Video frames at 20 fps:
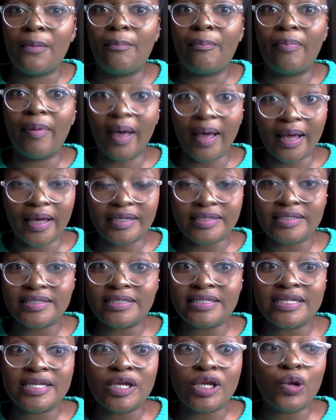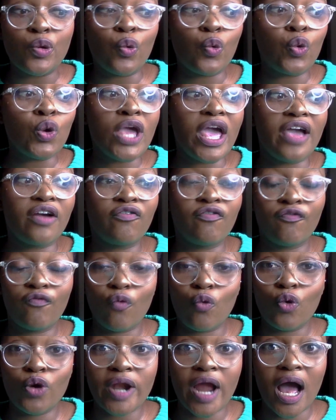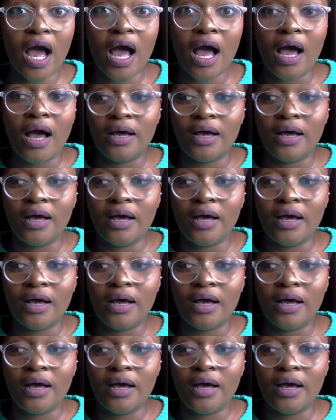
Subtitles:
but uyayifuna